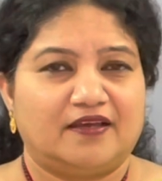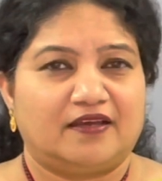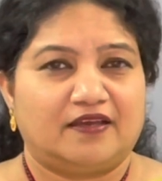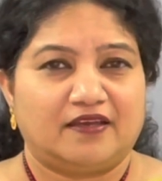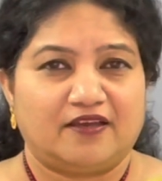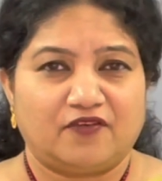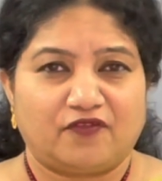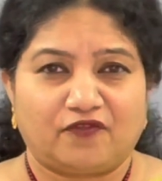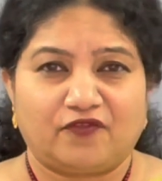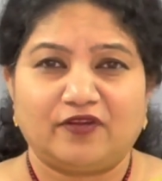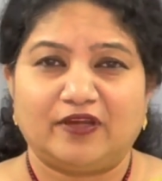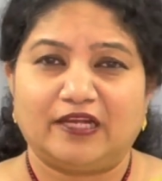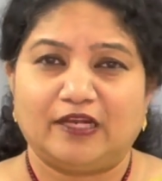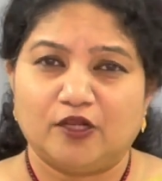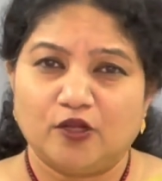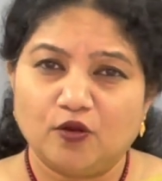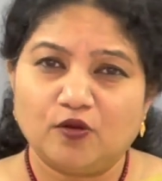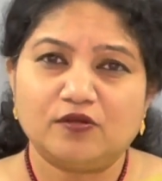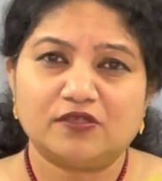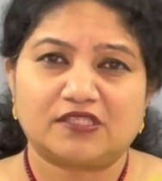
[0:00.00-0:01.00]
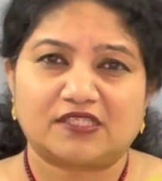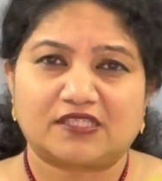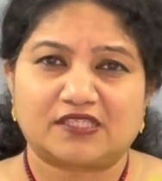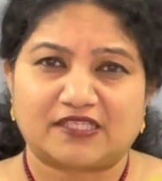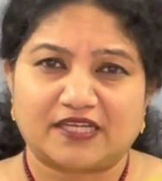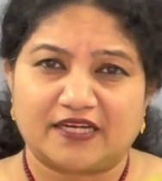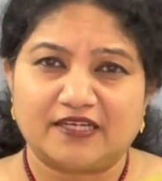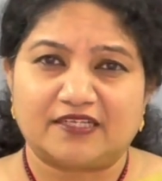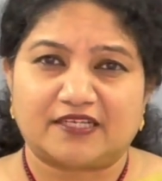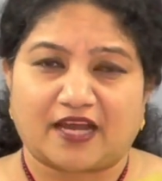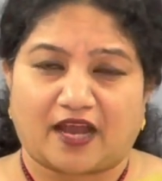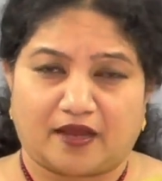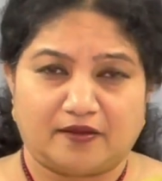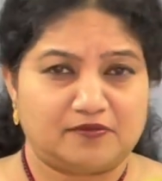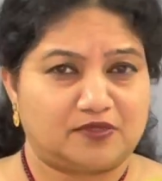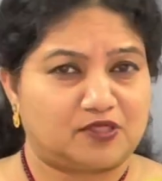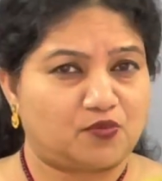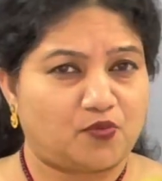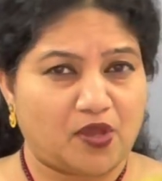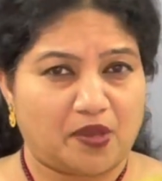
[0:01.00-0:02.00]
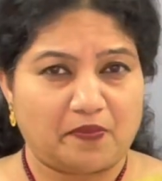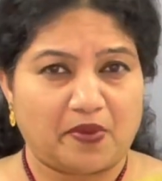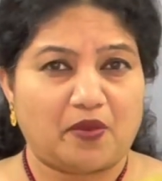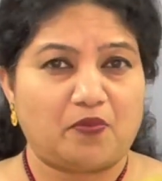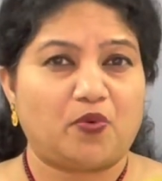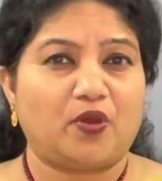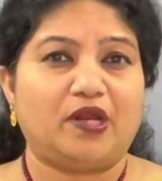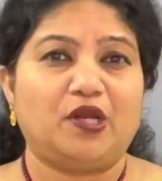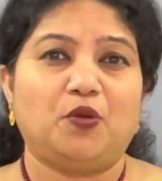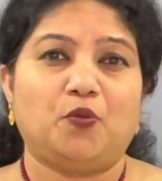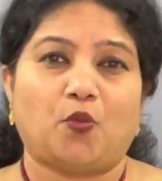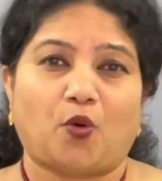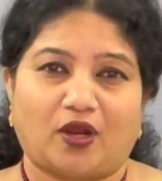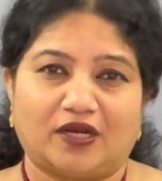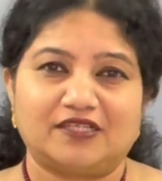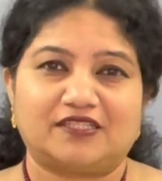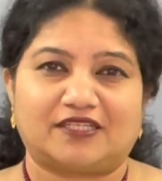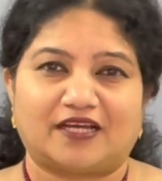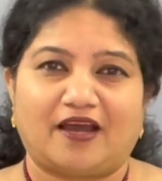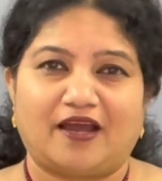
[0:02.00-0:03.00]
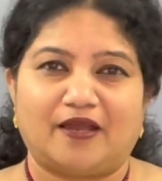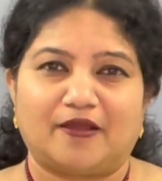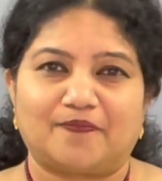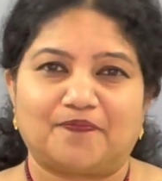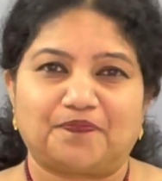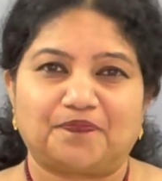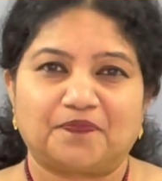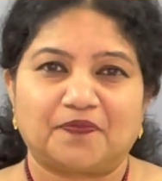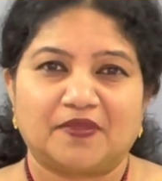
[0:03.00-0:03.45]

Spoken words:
If we lose 10 times, we may win 1 time.